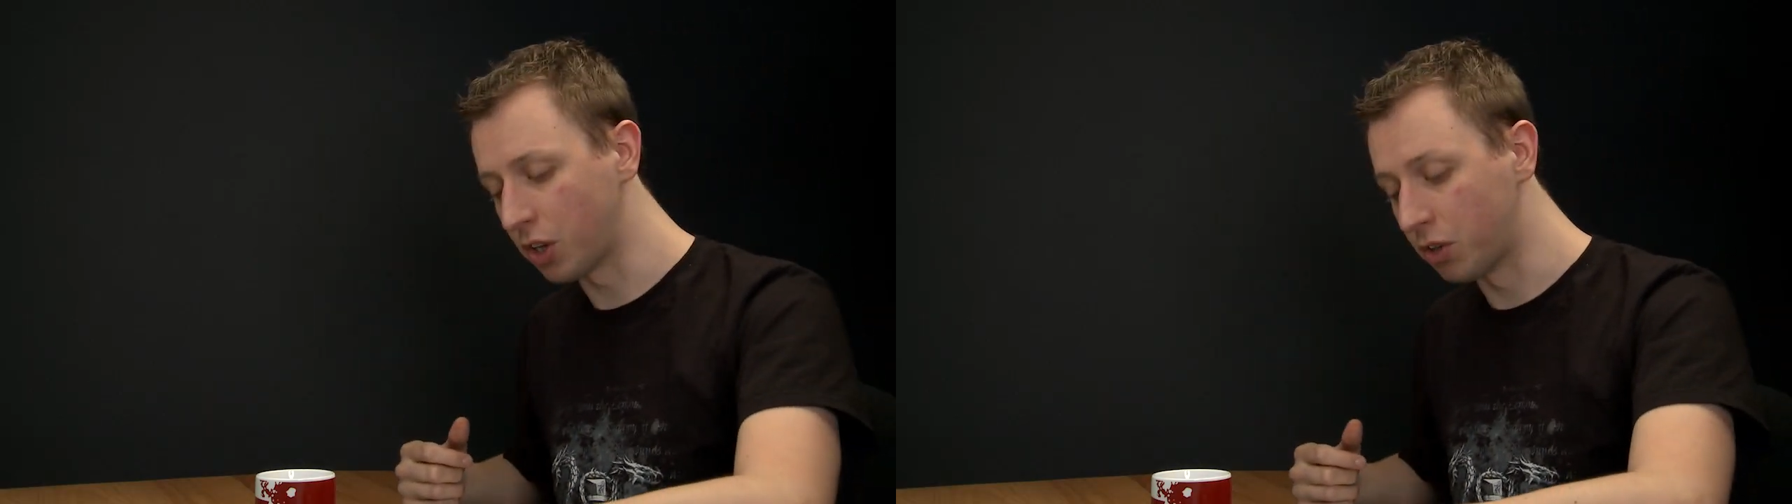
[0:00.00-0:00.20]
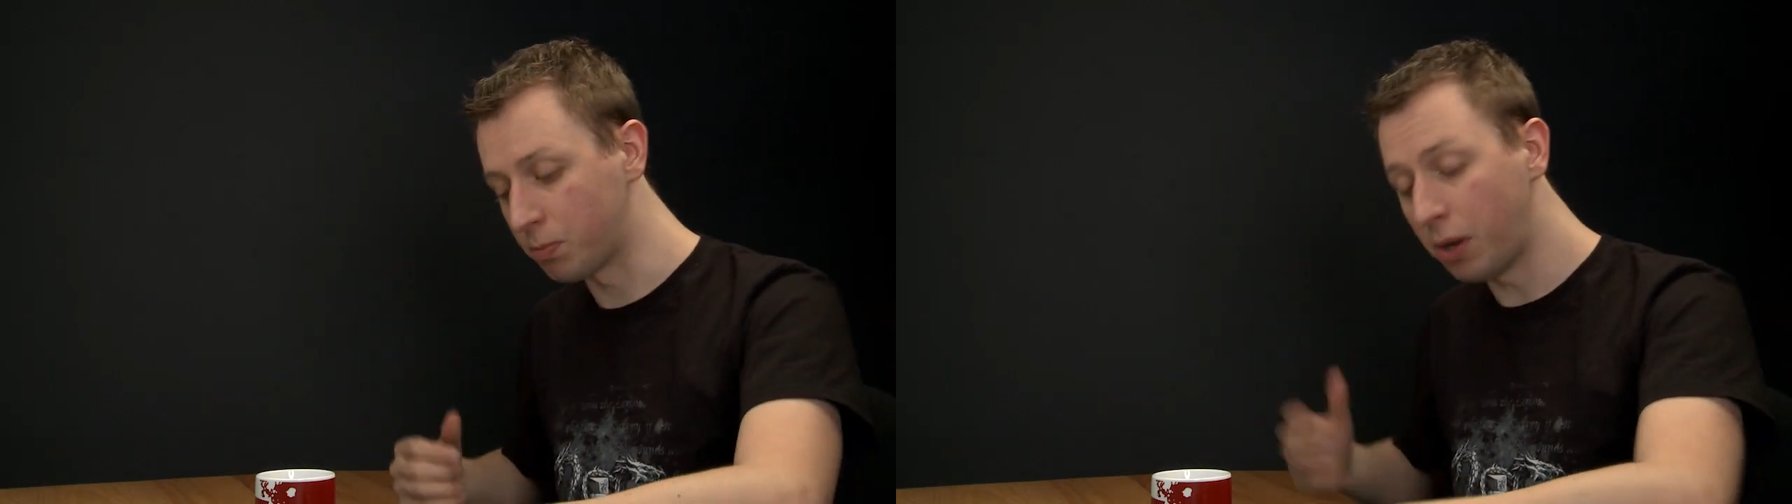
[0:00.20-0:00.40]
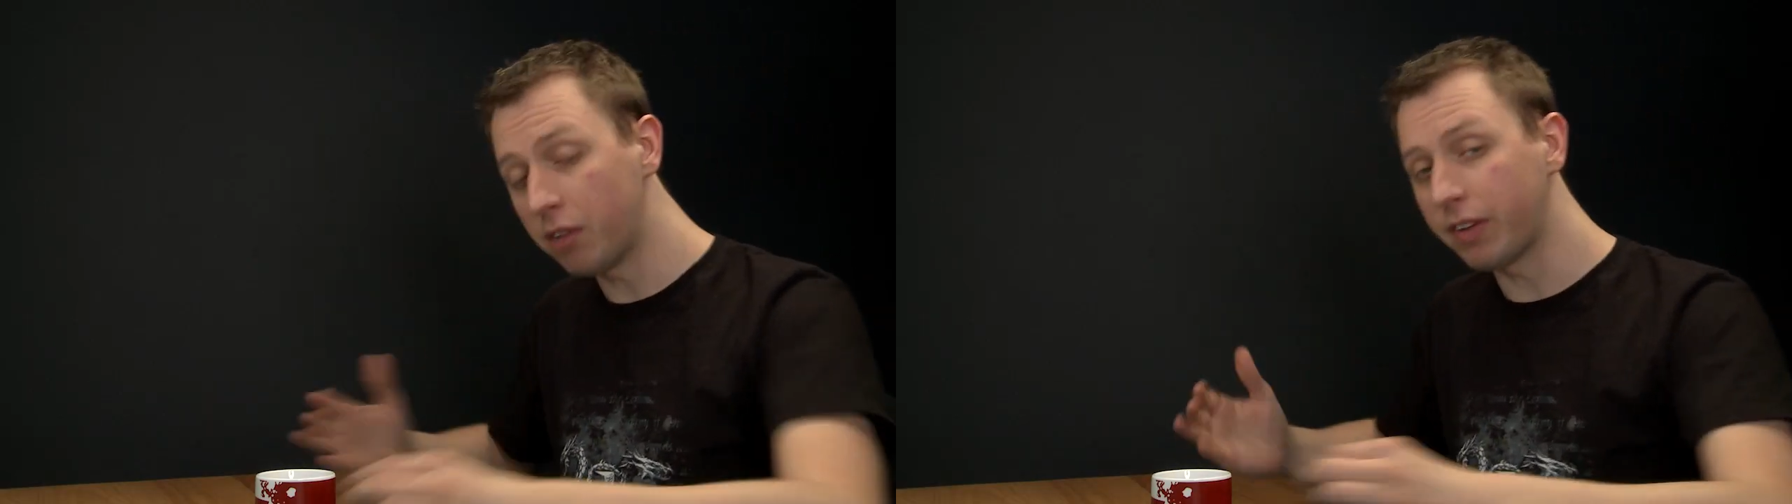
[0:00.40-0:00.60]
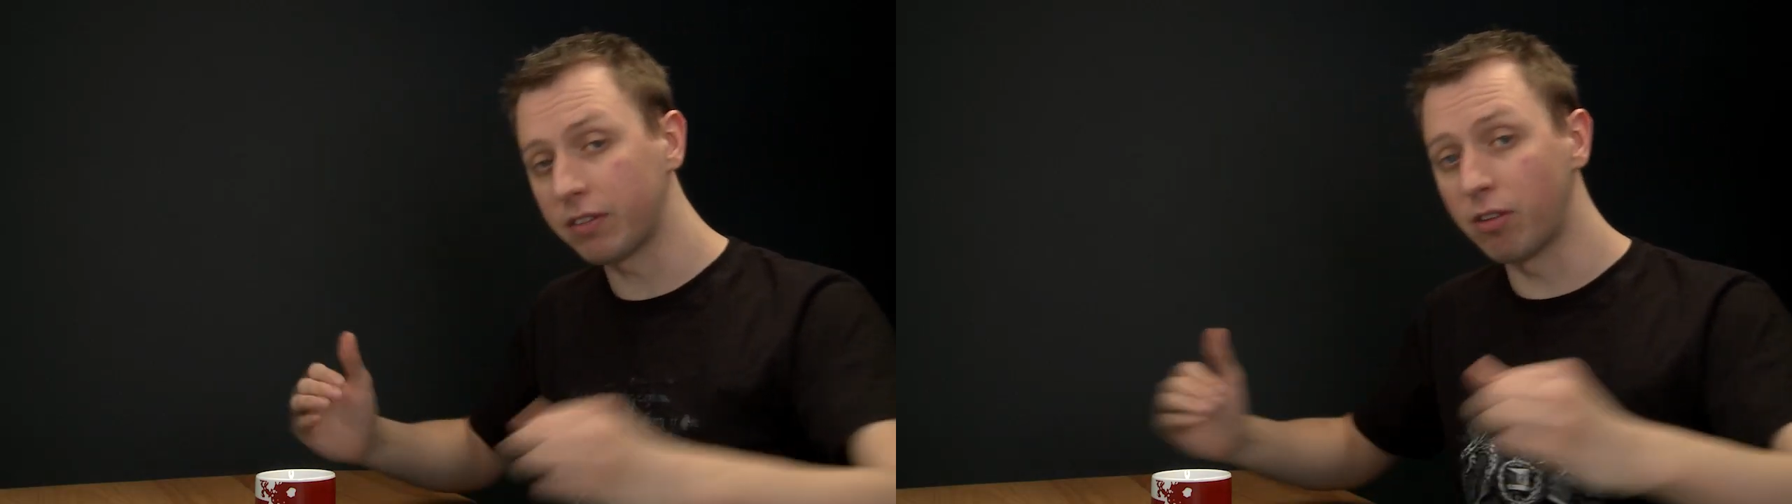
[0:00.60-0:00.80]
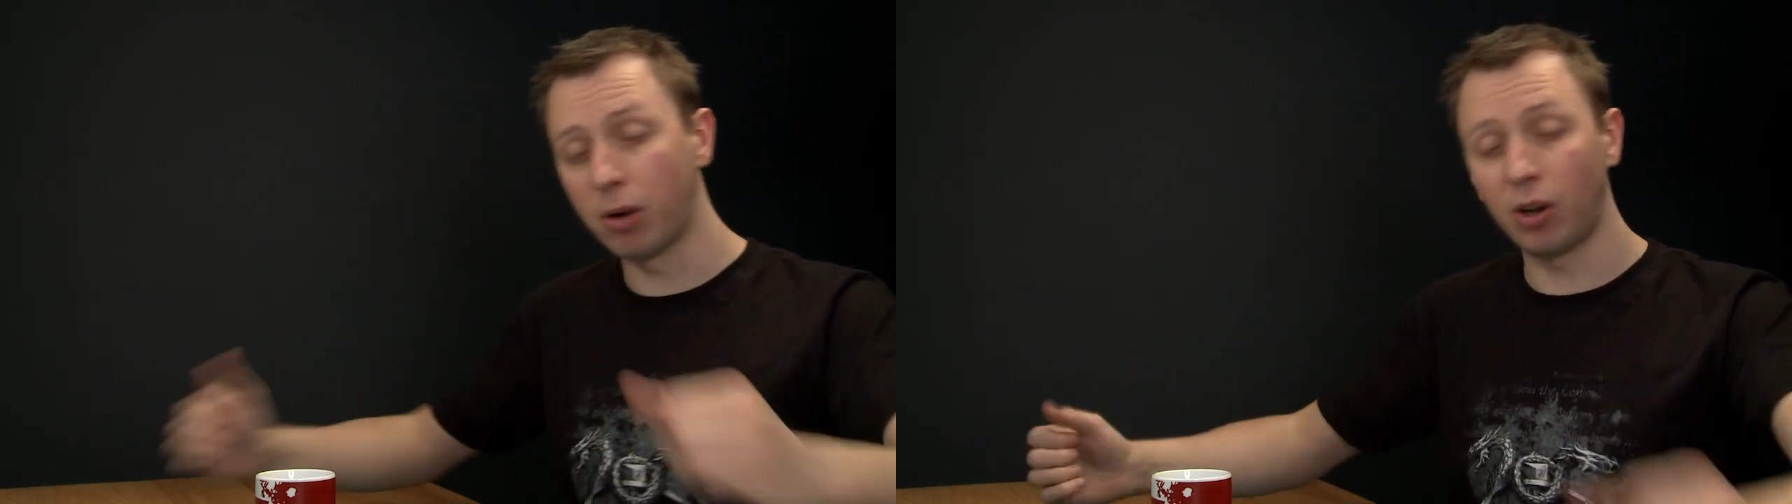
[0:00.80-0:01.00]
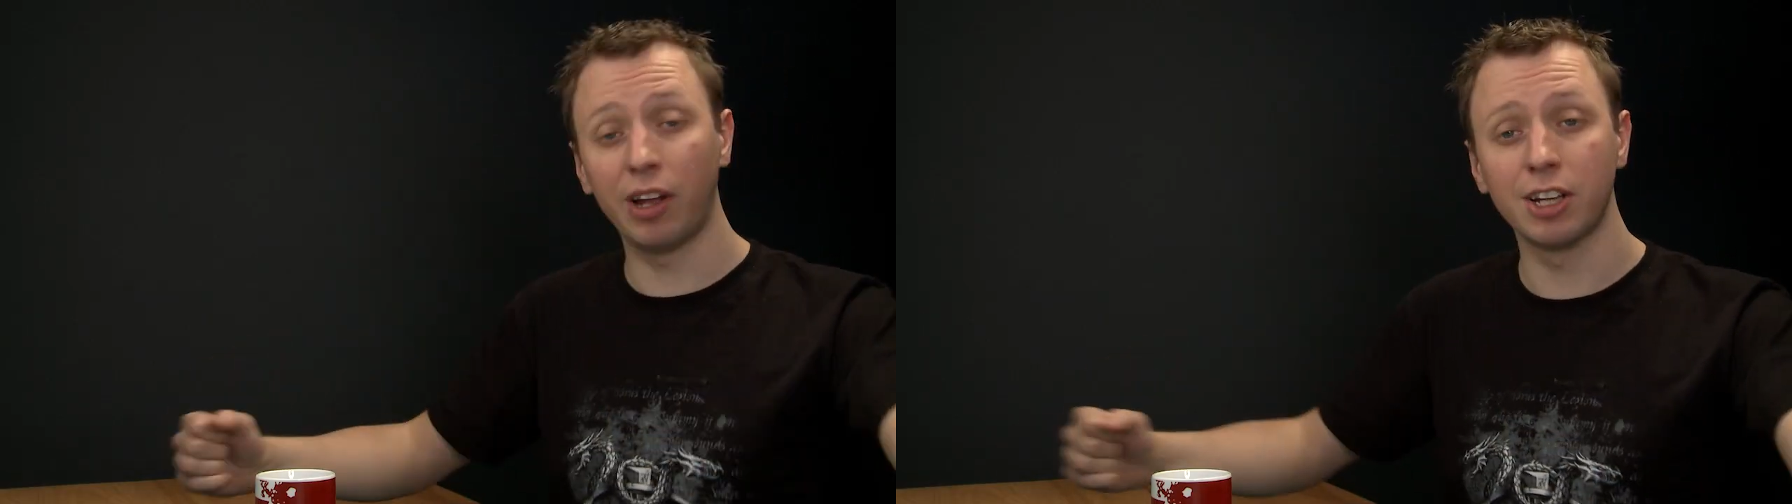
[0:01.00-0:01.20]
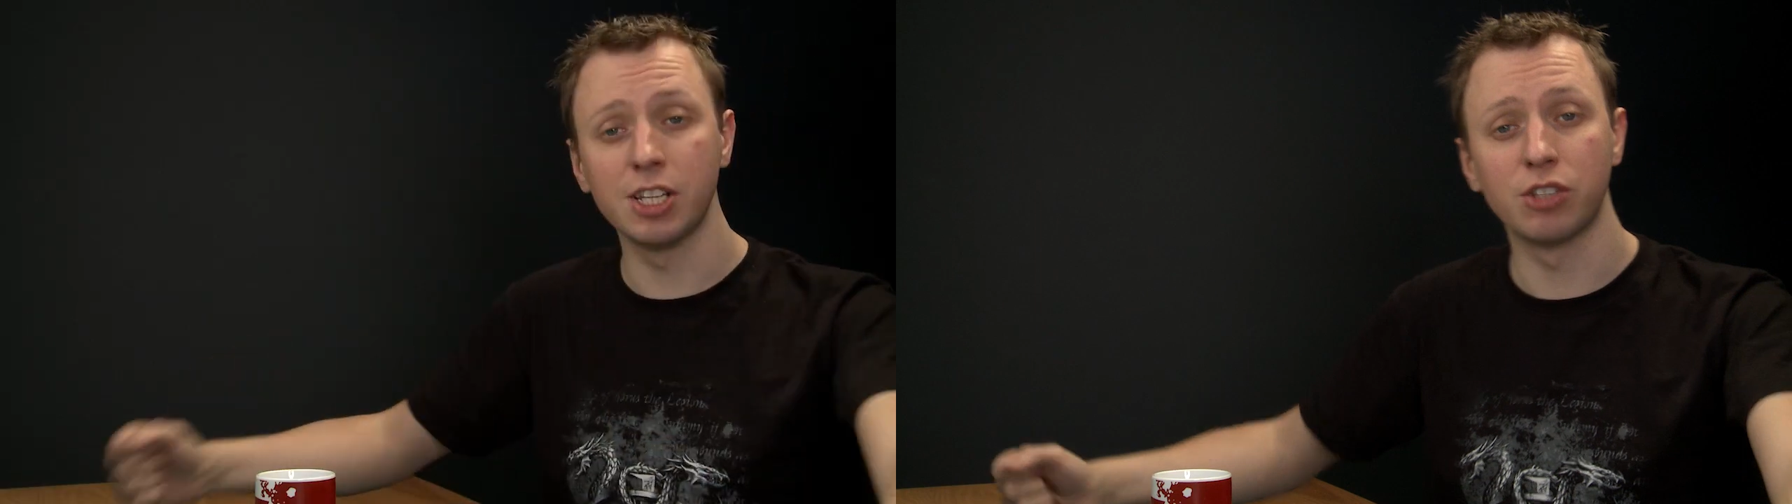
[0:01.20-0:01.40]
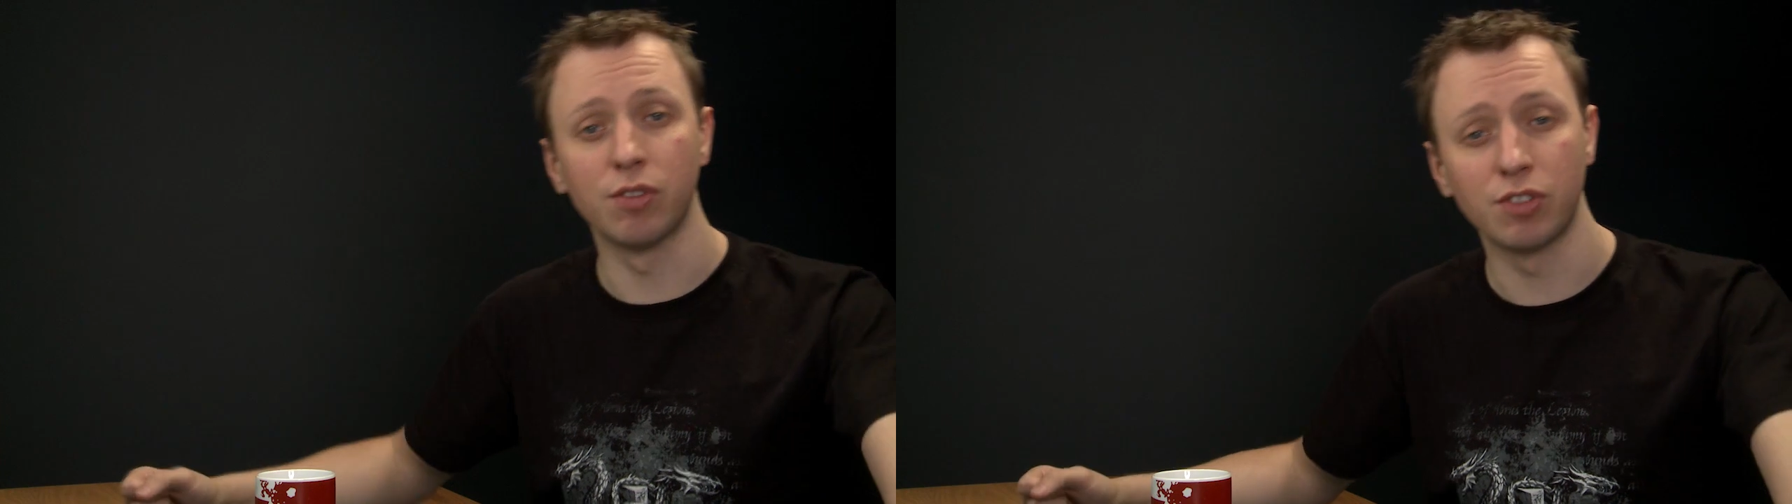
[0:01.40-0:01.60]
so it's perfect for a model like
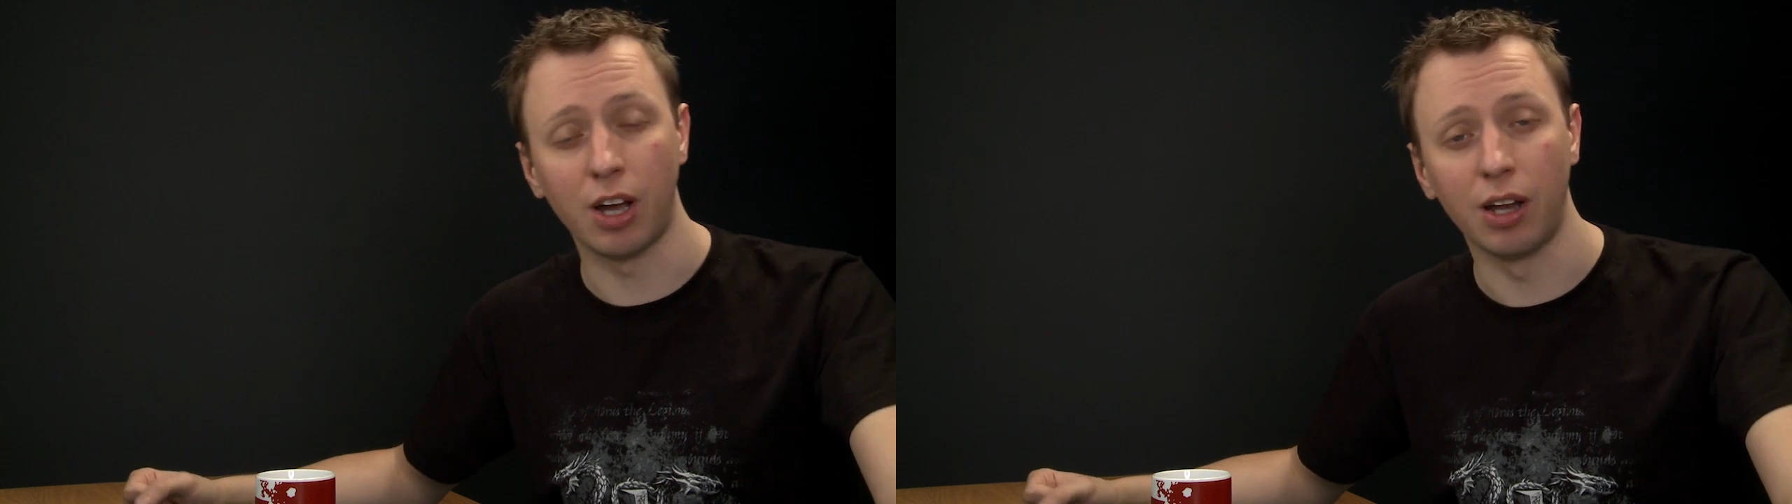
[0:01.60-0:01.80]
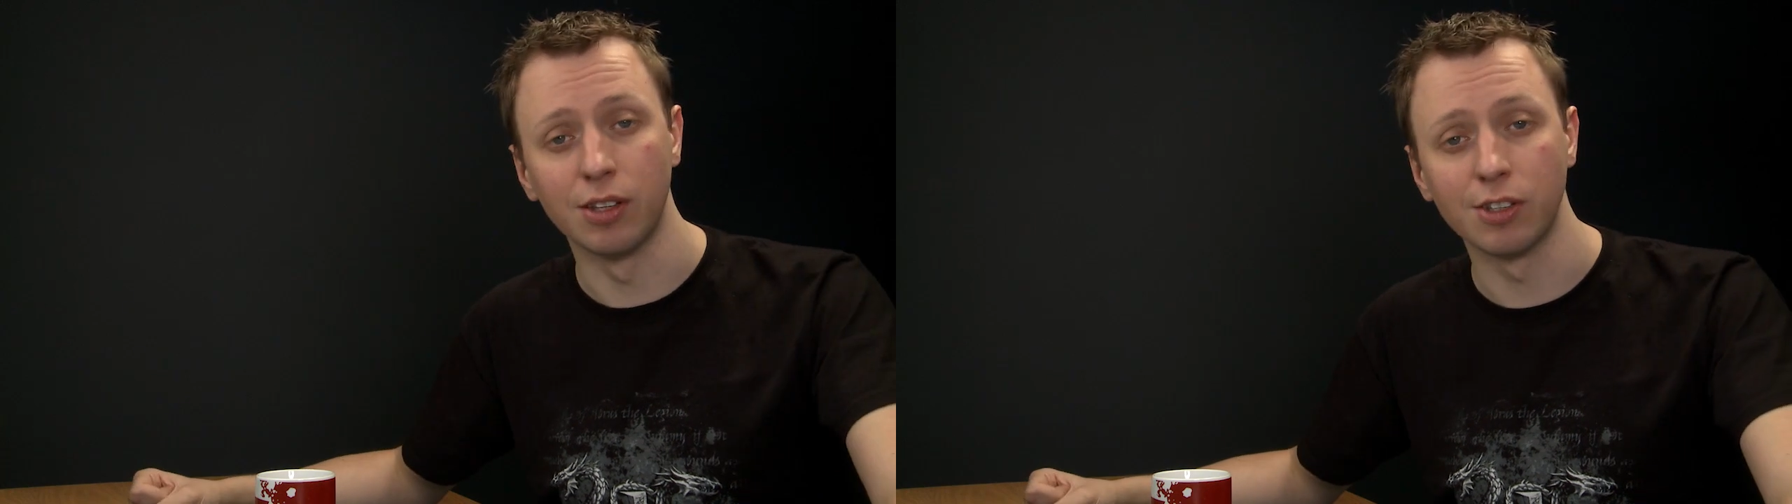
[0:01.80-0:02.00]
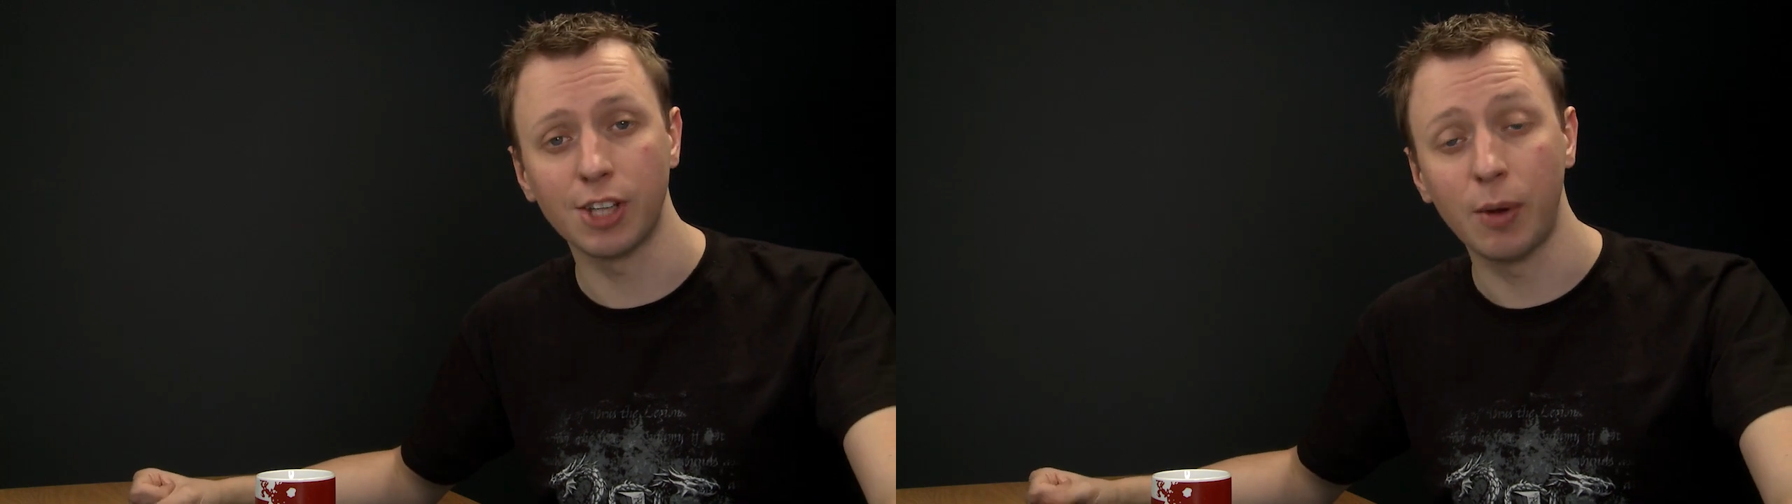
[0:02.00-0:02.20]
Sister of Silence.